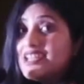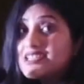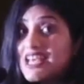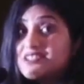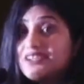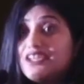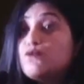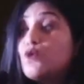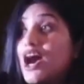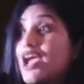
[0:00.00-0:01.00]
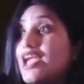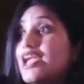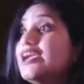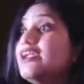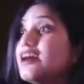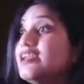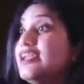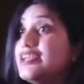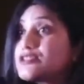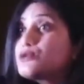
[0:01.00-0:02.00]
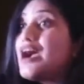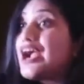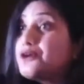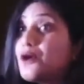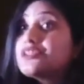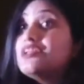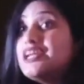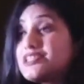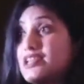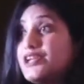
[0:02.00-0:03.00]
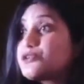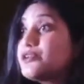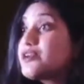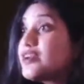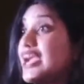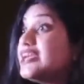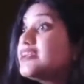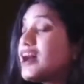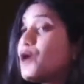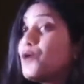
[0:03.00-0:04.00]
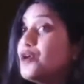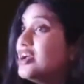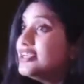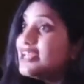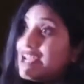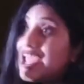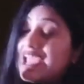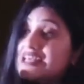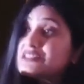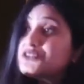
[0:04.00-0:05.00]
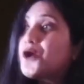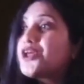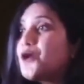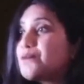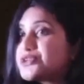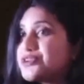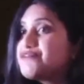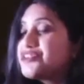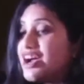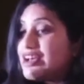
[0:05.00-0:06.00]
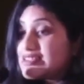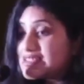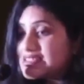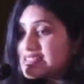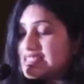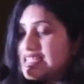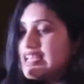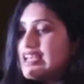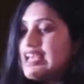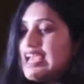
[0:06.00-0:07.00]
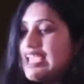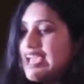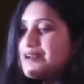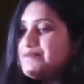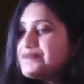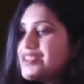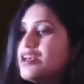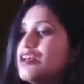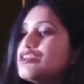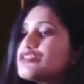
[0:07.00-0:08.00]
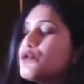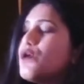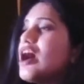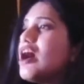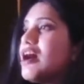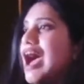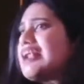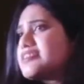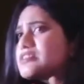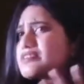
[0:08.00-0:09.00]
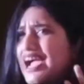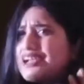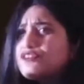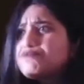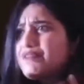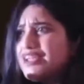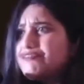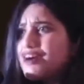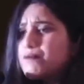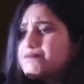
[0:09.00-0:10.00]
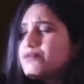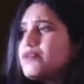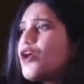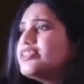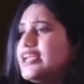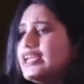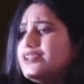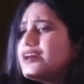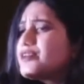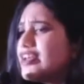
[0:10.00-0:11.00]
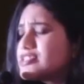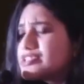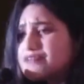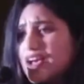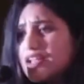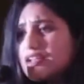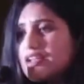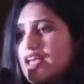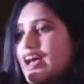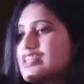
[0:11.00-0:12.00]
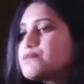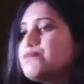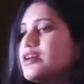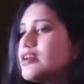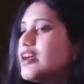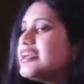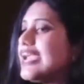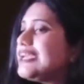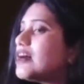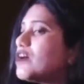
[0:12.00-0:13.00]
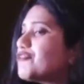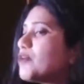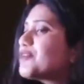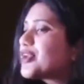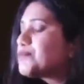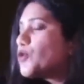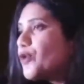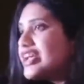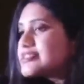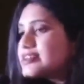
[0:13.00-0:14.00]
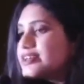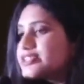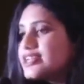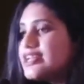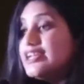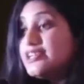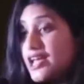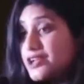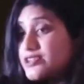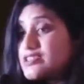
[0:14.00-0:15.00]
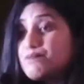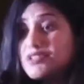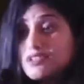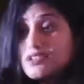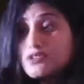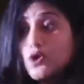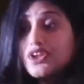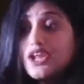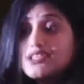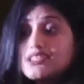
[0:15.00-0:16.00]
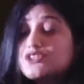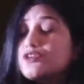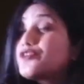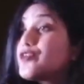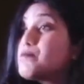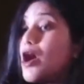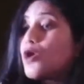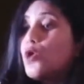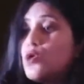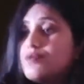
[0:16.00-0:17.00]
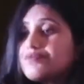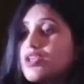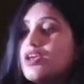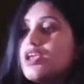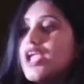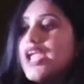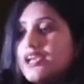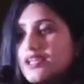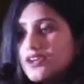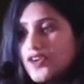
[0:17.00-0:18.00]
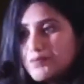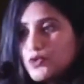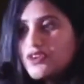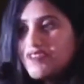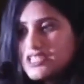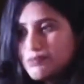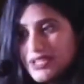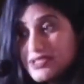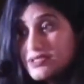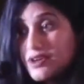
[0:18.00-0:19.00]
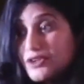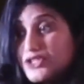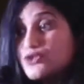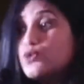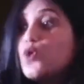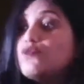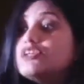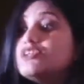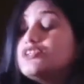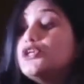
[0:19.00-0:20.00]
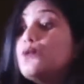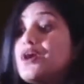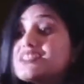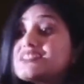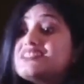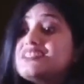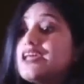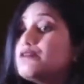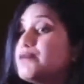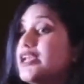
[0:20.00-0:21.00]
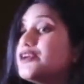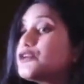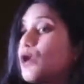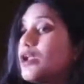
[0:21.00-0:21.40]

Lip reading: necessity why India needs to act on the legislation right now. Delay is not an option for us. Yeah. So I'll just kind of brief up on the India trends as well. As per data from crypto research and intelligence business organization Cribaco, Indian crypto investments surged to over US $10 billion